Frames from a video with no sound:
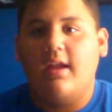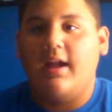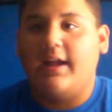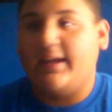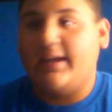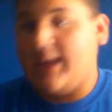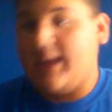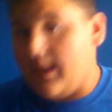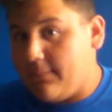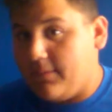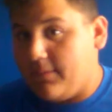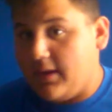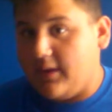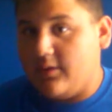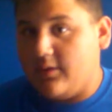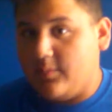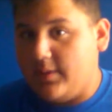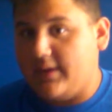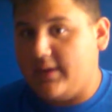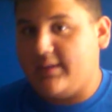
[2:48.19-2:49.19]
I can't play on
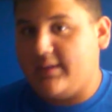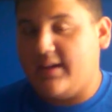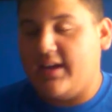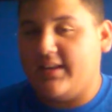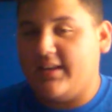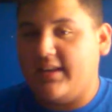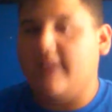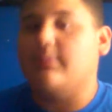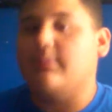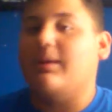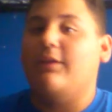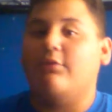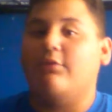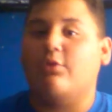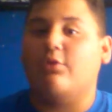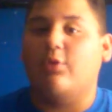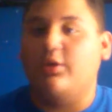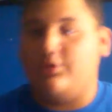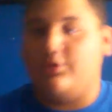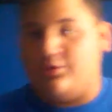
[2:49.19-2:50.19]
the weekdays, that's why I
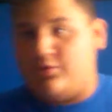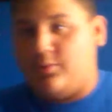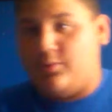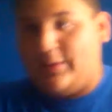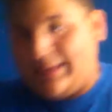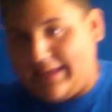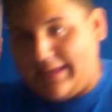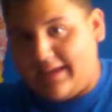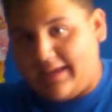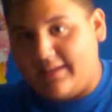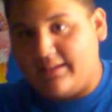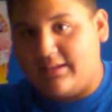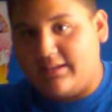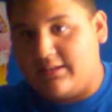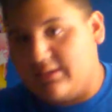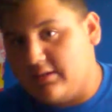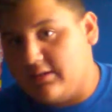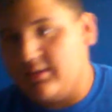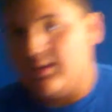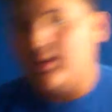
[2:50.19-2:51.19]
record during the
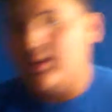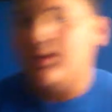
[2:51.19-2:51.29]
weekends.